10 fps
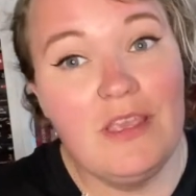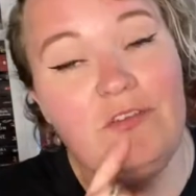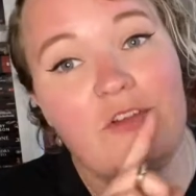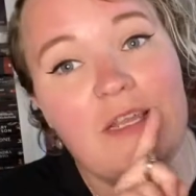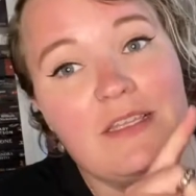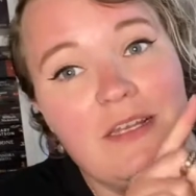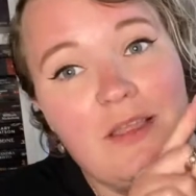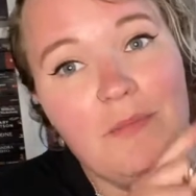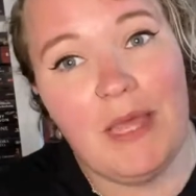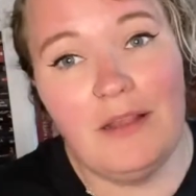if you click the
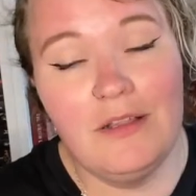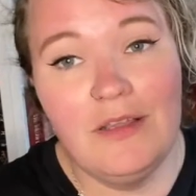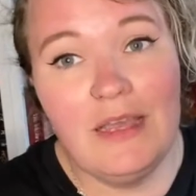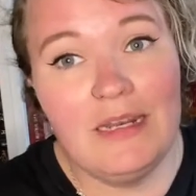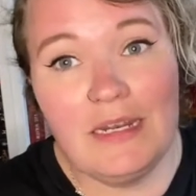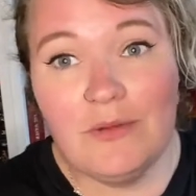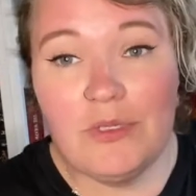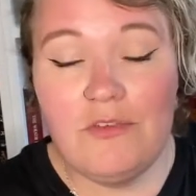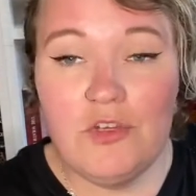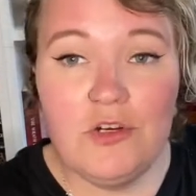little bell, and then it will
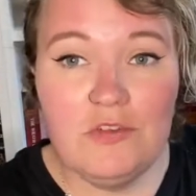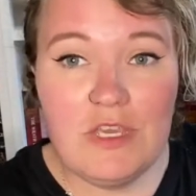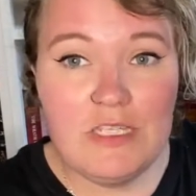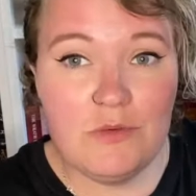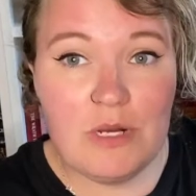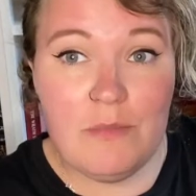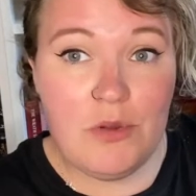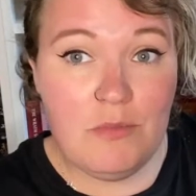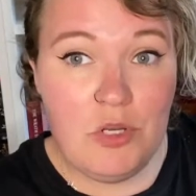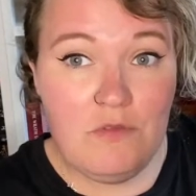give you a notification when I
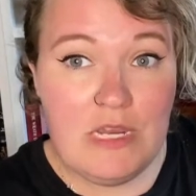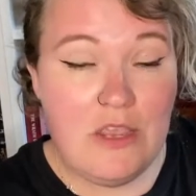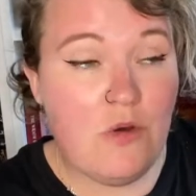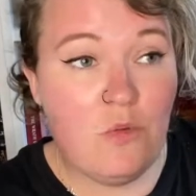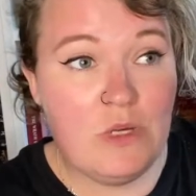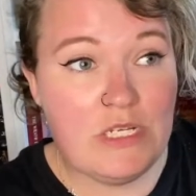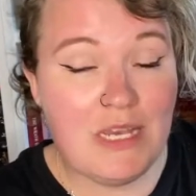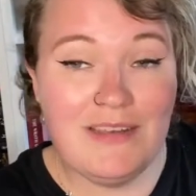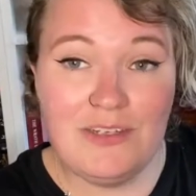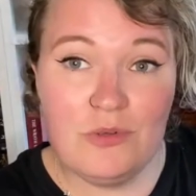put up a new video, which
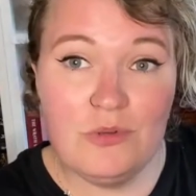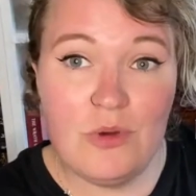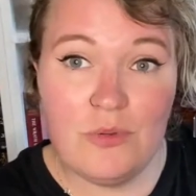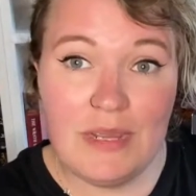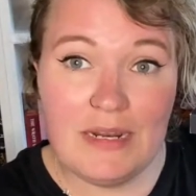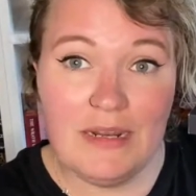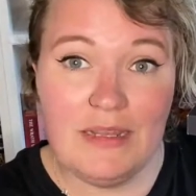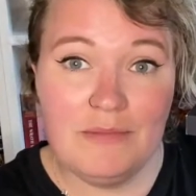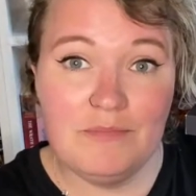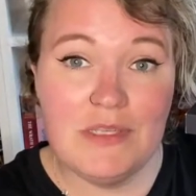I do
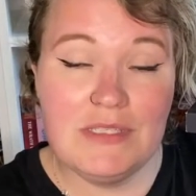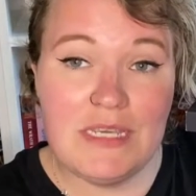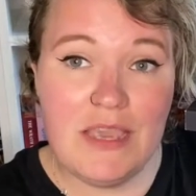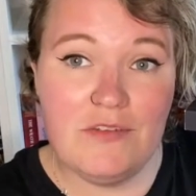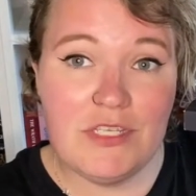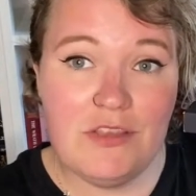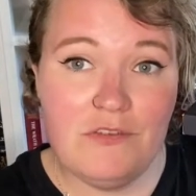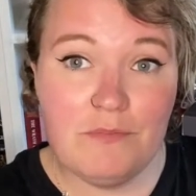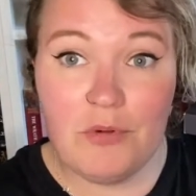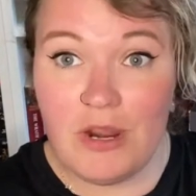regularly. Take care of yourself.
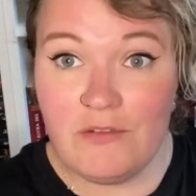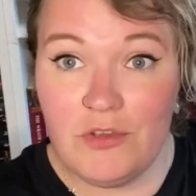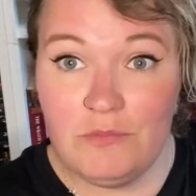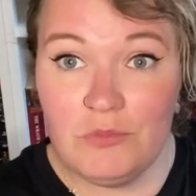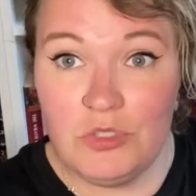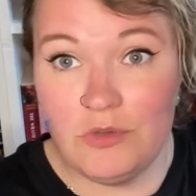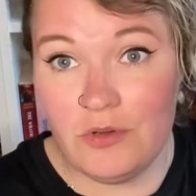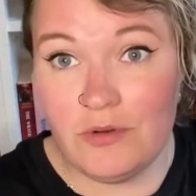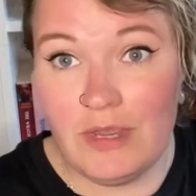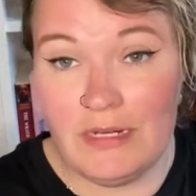I'm proud of you. You are
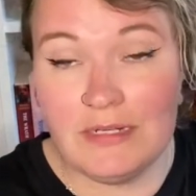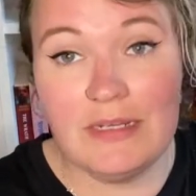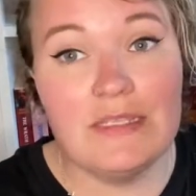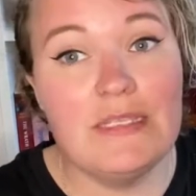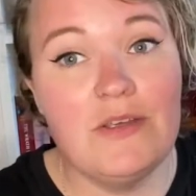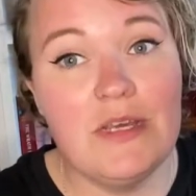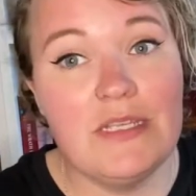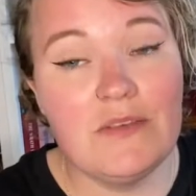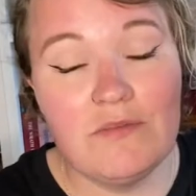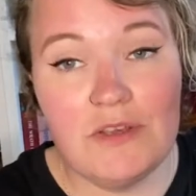doing great, and I'll see you
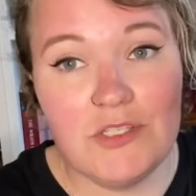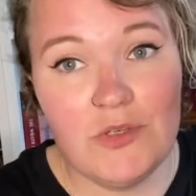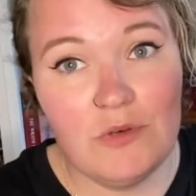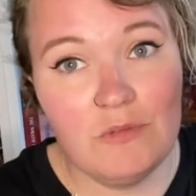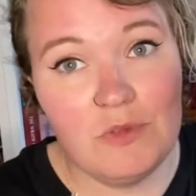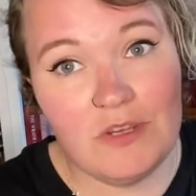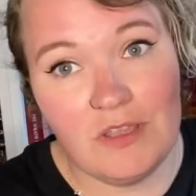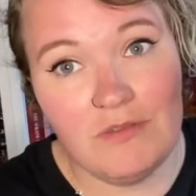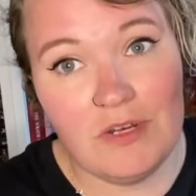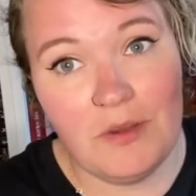guys very soon with
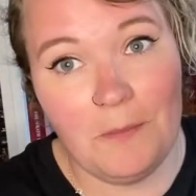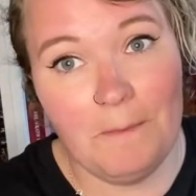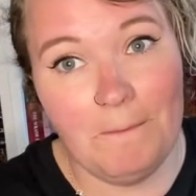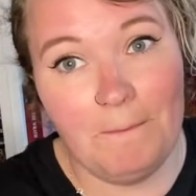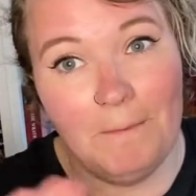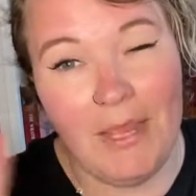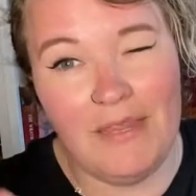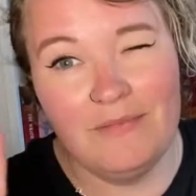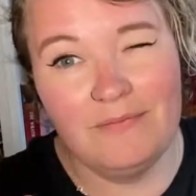another video. Bye.